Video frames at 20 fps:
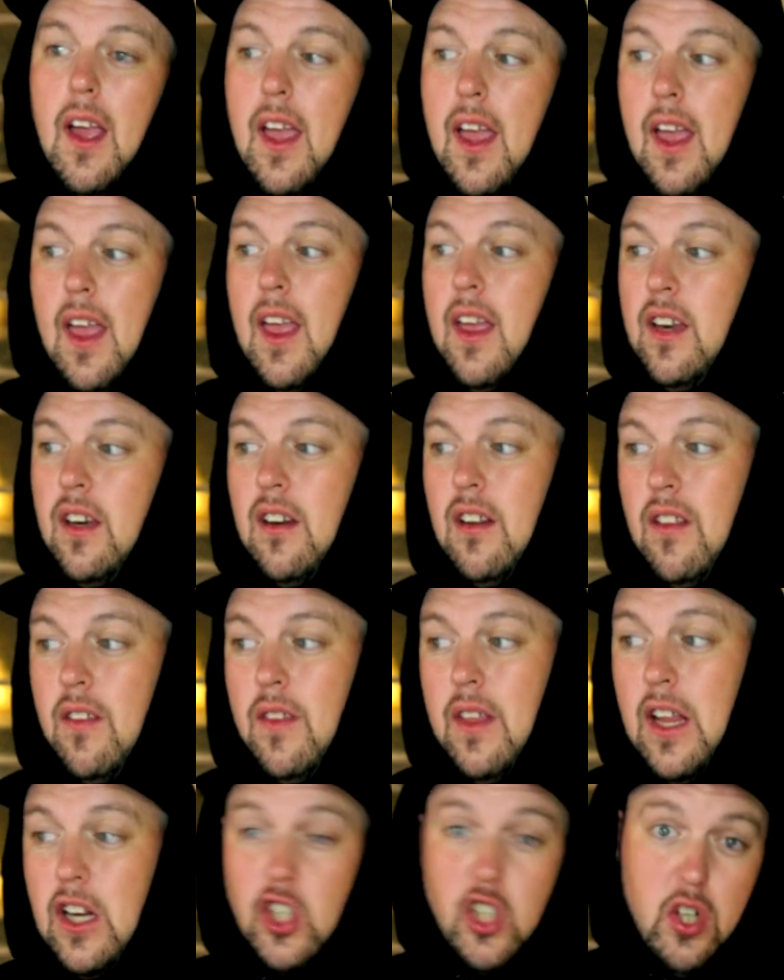And
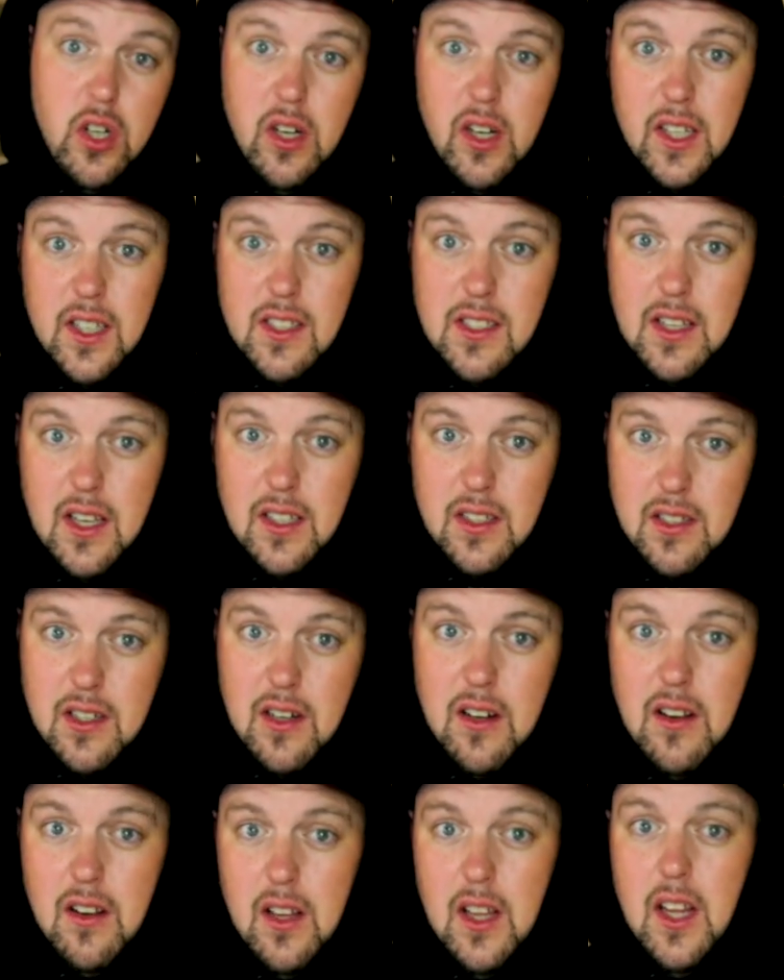they shouldn't exist
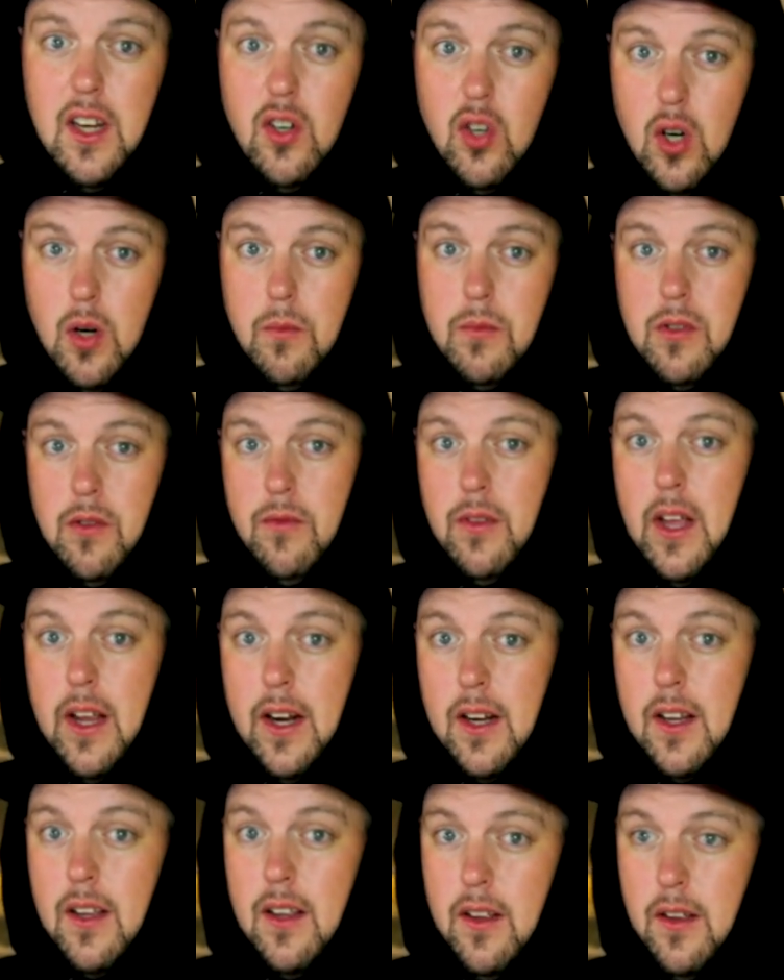in terms of
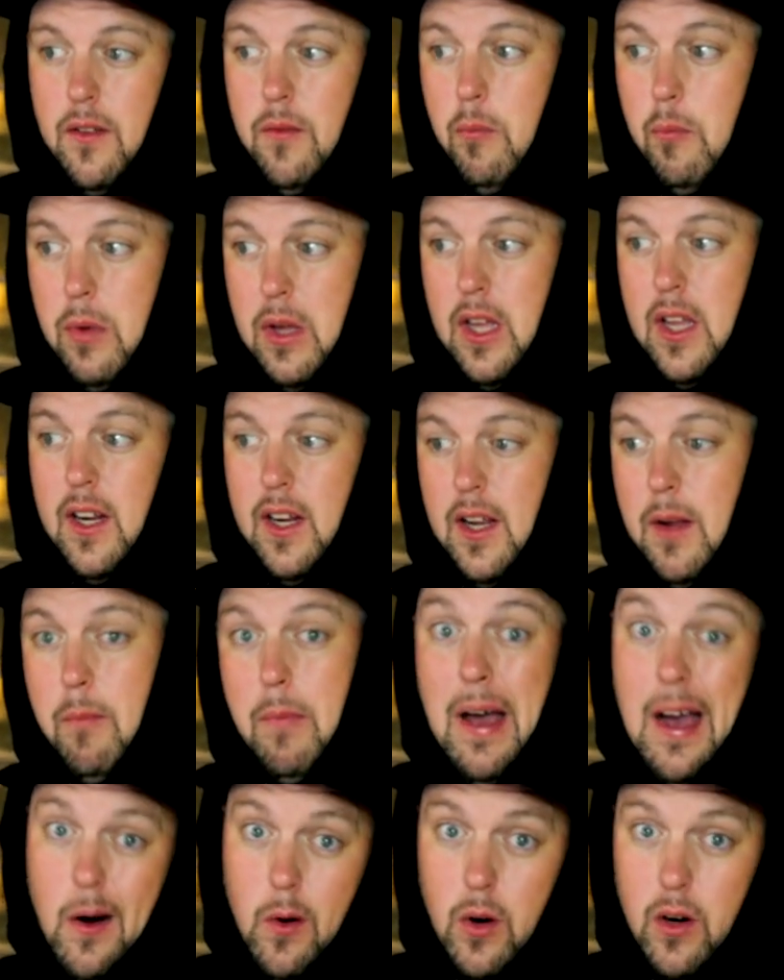like being in
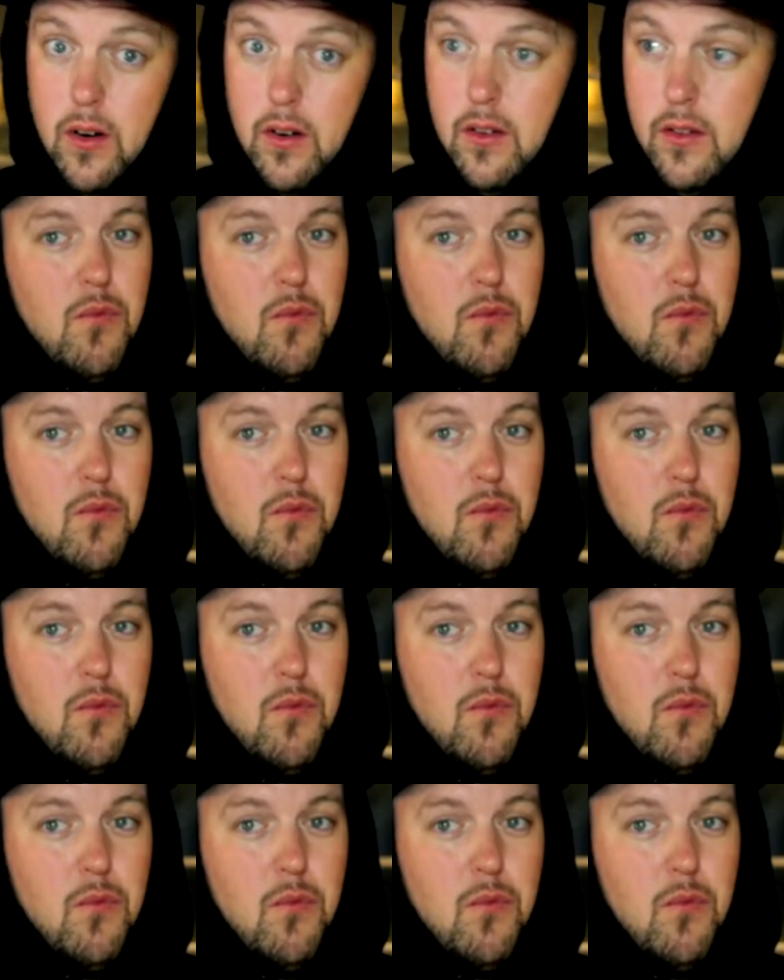power.